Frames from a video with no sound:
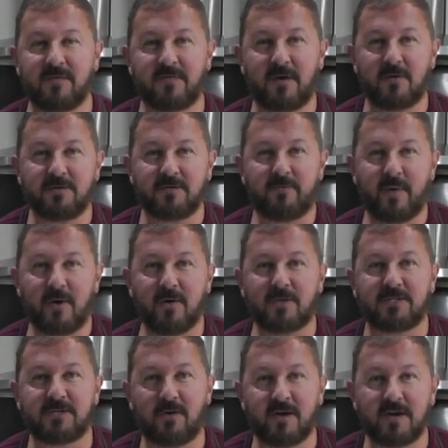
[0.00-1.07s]
of those
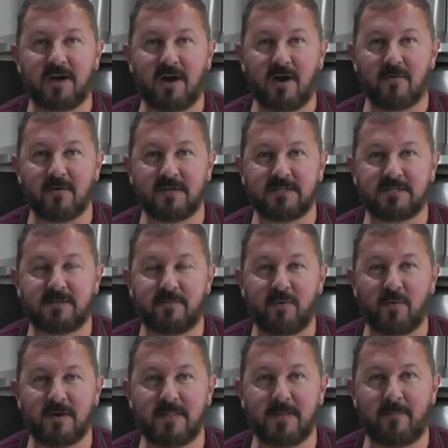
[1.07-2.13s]
Birds Eye curries, the
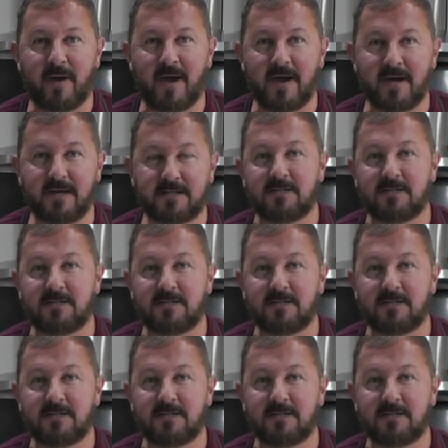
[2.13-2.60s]
ball in the bag.